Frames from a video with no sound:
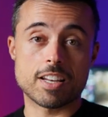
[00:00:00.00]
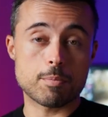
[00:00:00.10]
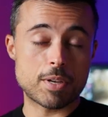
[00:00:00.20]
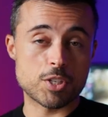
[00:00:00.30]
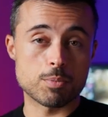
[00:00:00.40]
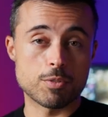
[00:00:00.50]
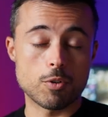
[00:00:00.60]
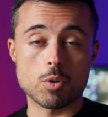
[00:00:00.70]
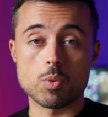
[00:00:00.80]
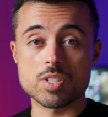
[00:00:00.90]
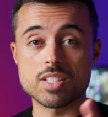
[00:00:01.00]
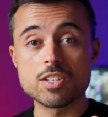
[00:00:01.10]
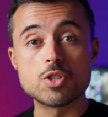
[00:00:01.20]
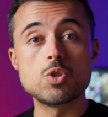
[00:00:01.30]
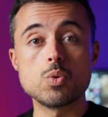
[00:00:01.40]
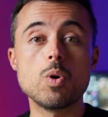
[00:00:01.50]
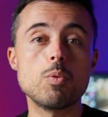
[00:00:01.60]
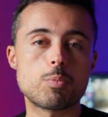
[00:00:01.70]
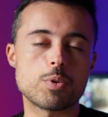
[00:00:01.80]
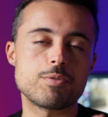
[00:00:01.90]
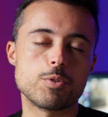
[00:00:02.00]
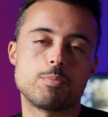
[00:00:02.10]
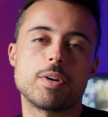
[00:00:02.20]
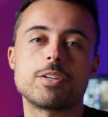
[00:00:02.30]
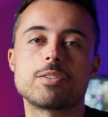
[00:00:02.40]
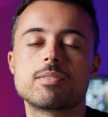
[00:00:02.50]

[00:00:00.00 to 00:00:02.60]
that I mentioned before was this dual preview panel.